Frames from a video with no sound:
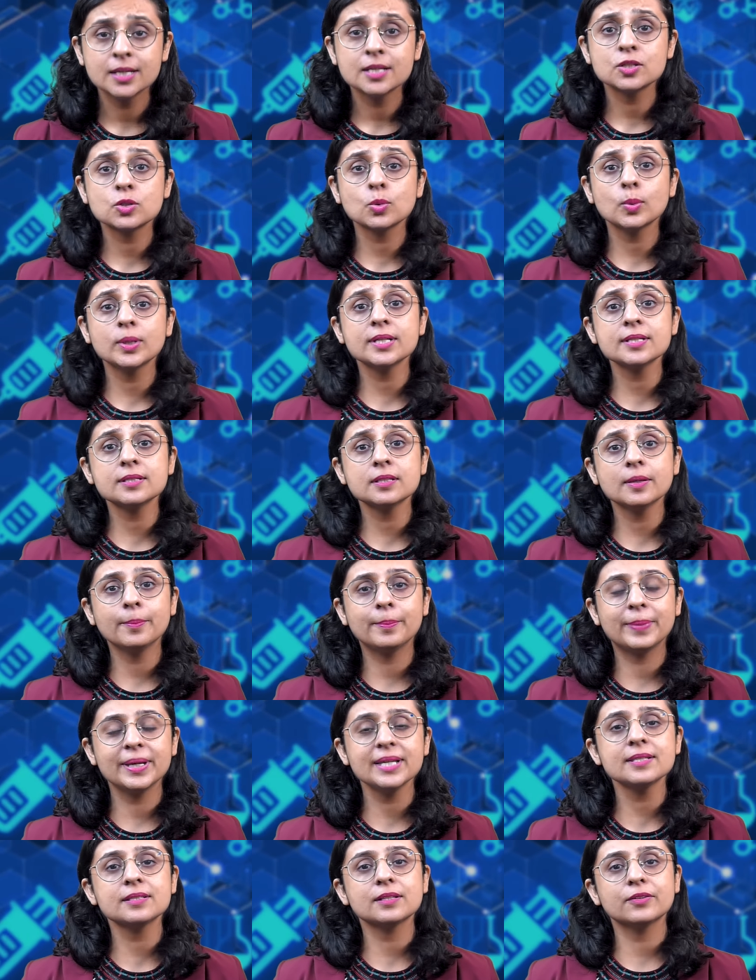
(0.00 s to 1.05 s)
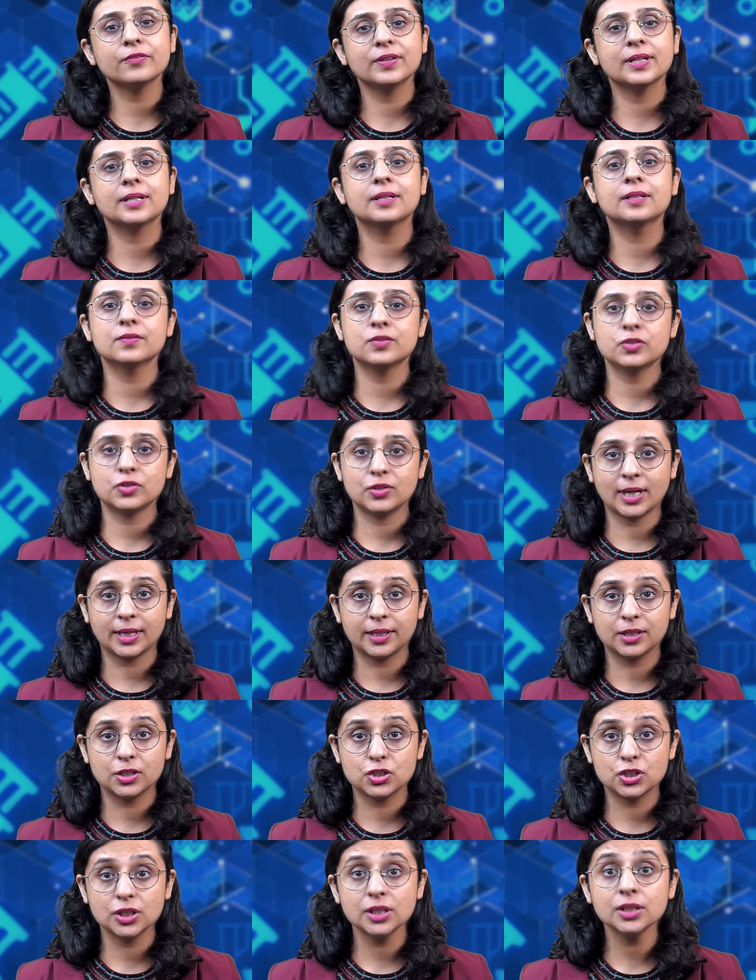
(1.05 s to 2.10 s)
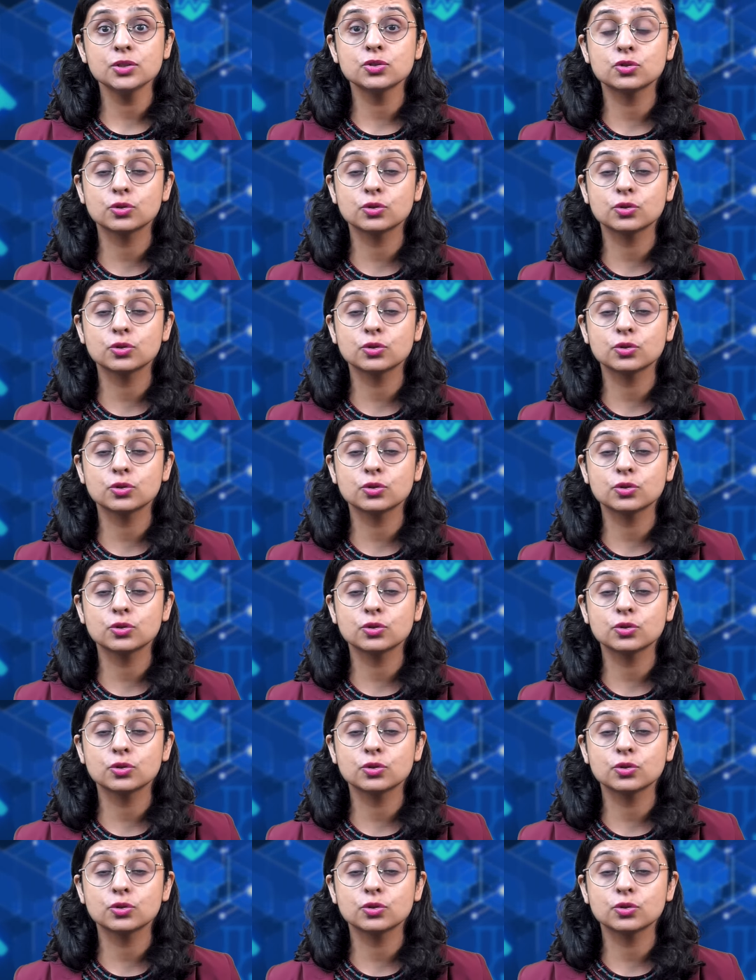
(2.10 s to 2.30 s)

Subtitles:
So what is the best effective strategy